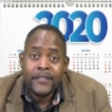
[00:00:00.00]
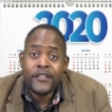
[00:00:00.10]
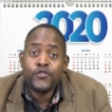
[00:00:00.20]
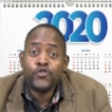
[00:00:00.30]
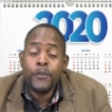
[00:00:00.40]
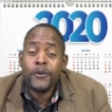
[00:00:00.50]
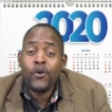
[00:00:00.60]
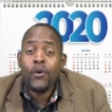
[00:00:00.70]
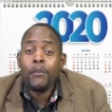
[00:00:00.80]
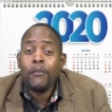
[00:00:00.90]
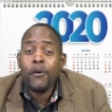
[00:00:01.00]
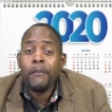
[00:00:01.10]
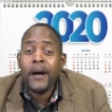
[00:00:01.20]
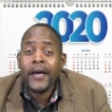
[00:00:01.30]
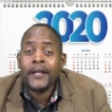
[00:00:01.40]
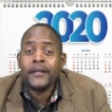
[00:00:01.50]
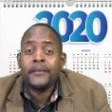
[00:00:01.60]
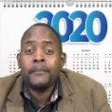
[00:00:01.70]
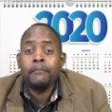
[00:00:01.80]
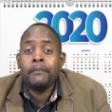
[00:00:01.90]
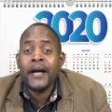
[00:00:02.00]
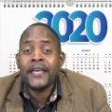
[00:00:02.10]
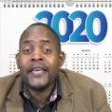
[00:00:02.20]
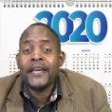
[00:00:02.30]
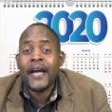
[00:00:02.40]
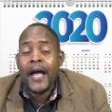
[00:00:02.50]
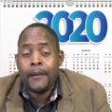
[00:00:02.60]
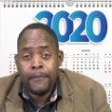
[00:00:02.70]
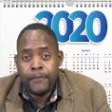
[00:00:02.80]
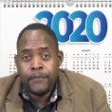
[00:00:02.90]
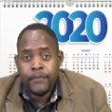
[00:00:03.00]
The Tropical Mobile Banking app,